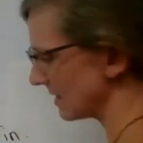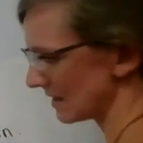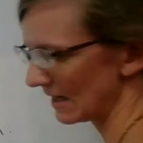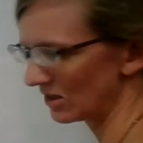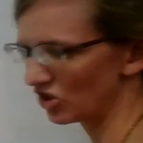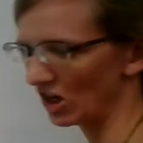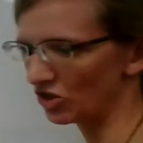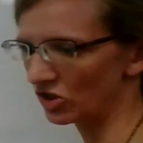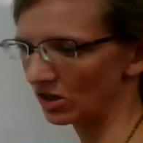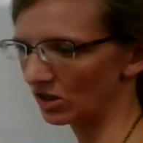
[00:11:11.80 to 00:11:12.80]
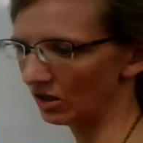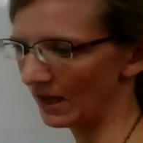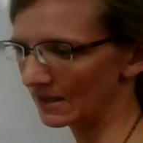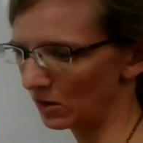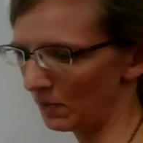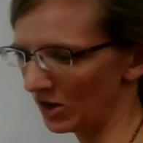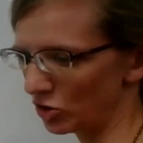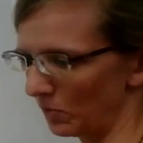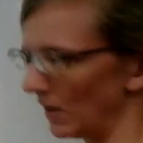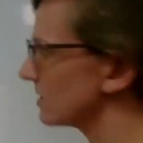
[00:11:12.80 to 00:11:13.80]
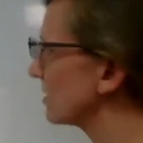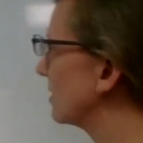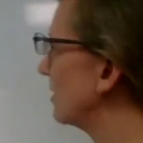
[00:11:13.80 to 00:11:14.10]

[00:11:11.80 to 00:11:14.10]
it said to change it to the lesser measurement.